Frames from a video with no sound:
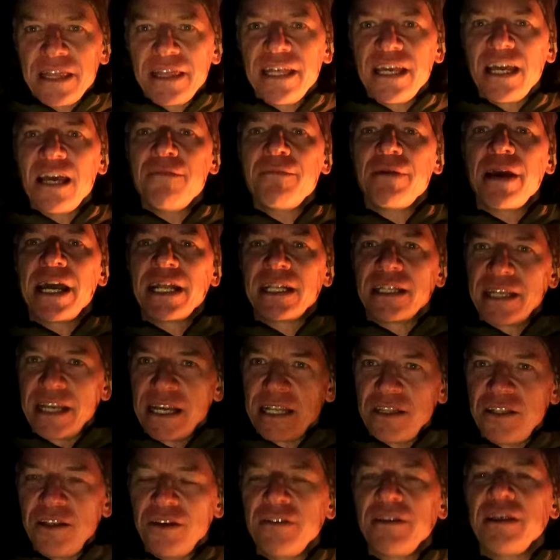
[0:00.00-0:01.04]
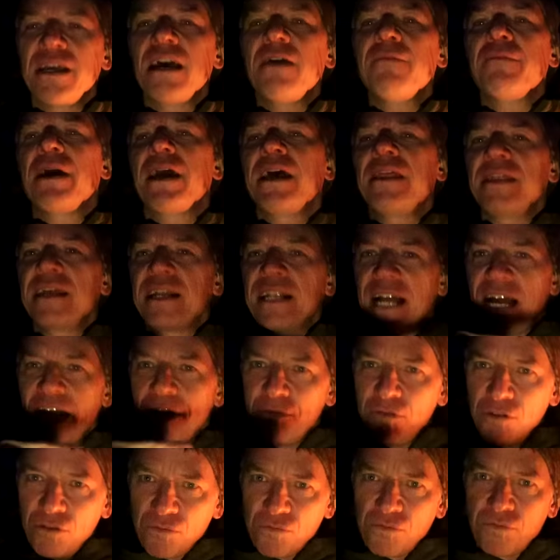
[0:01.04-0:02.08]
at them and get to them and then I
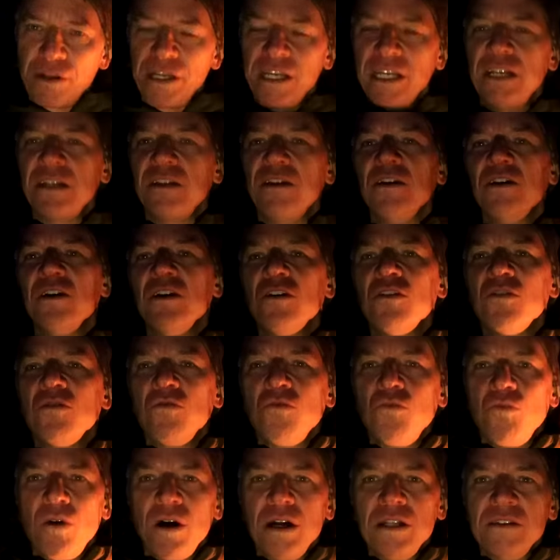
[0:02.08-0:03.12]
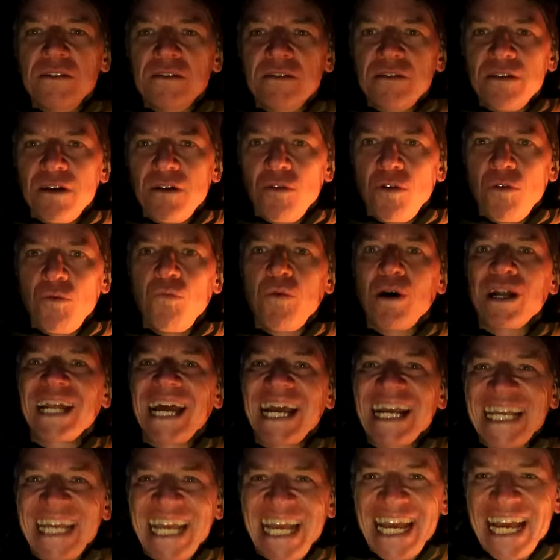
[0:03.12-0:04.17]
will read ones uh, what
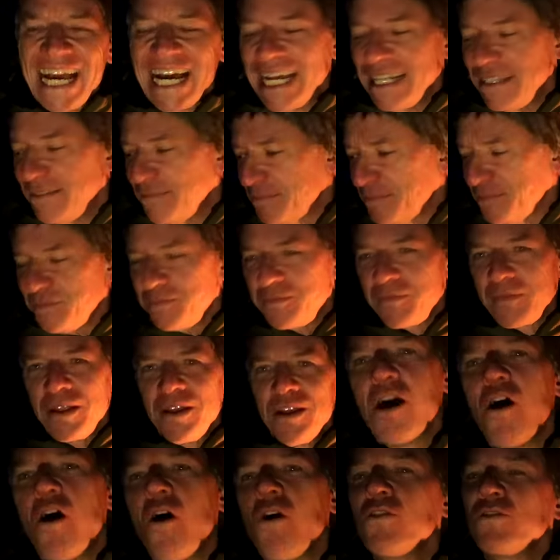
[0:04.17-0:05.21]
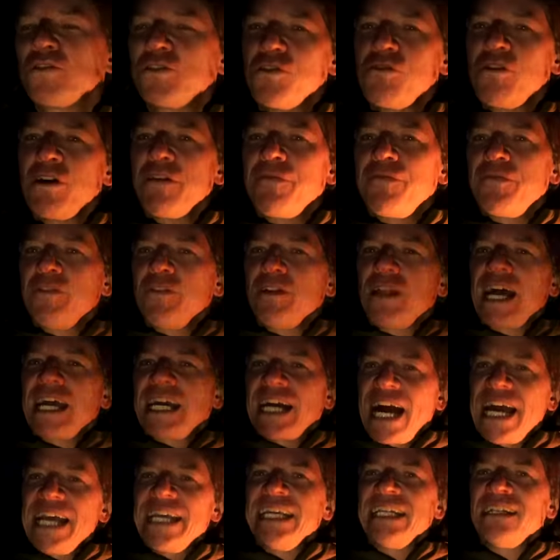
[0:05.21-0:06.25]
I can. Also, if you
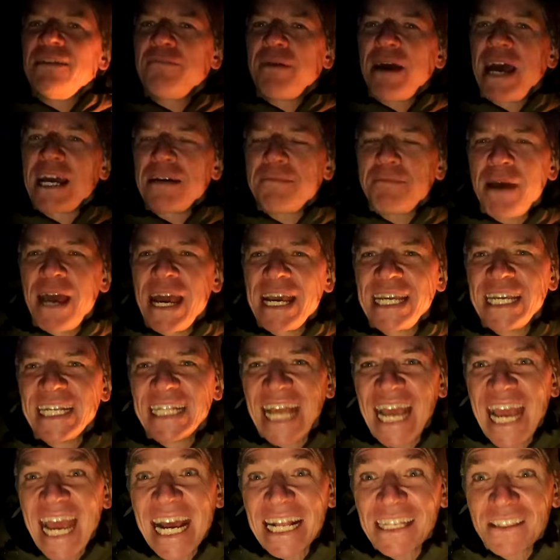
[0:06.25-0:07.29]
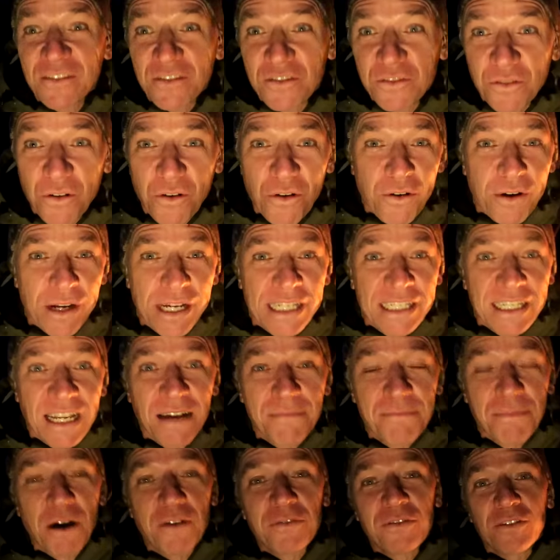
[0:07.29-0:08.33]
like hiking and backpacking and stories
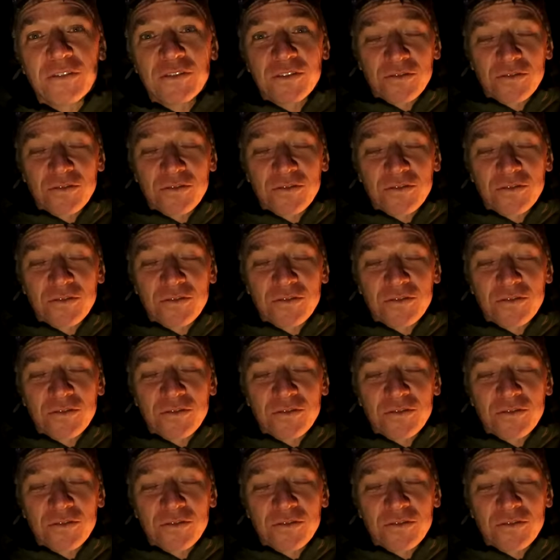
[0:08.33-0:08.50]
about the